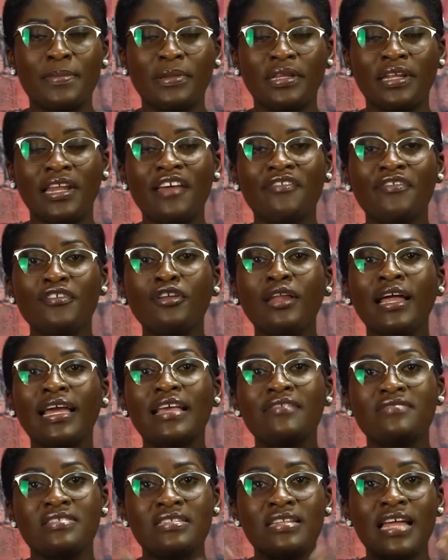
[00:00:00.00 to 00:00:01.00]
But then I feel like
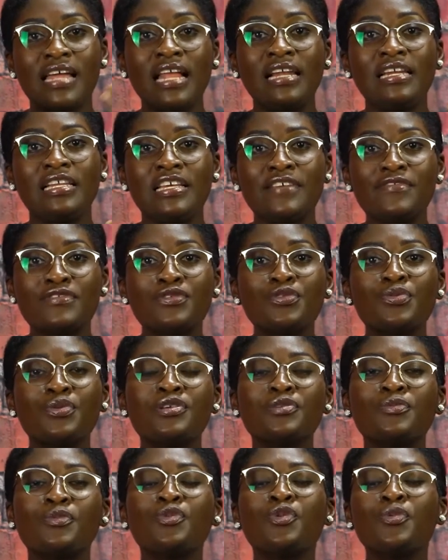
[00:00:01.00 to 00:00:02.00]
if Zidane leaves, who
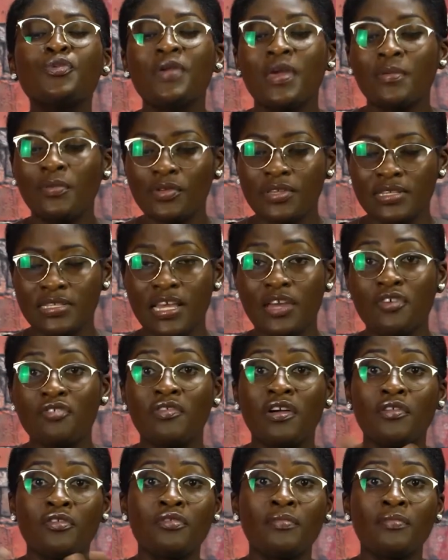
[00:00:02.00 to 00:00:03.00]
will be able to take
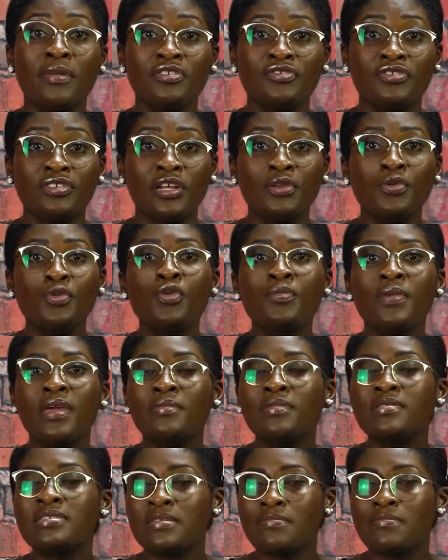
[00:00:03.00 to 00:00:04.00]
over Real Madrid, and who will be
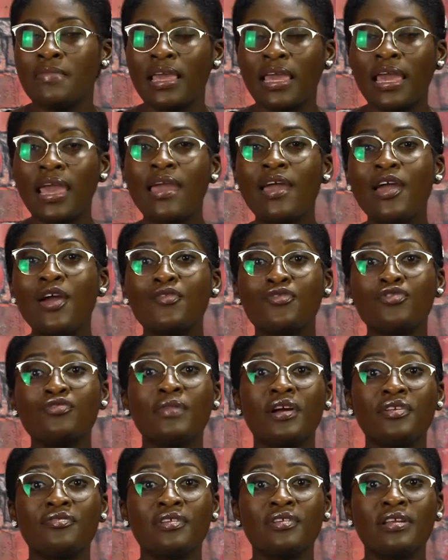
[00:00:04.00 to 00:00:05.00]
able to make Real
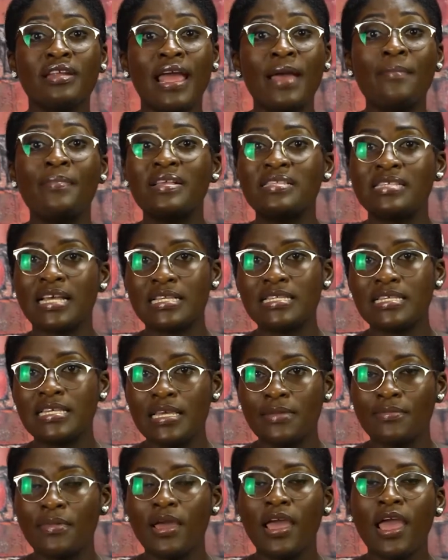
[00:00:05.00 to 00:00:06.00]
Madrid a better
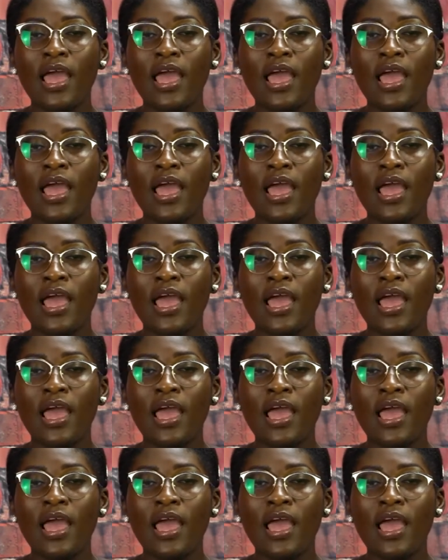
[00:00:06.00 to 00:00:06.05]
team?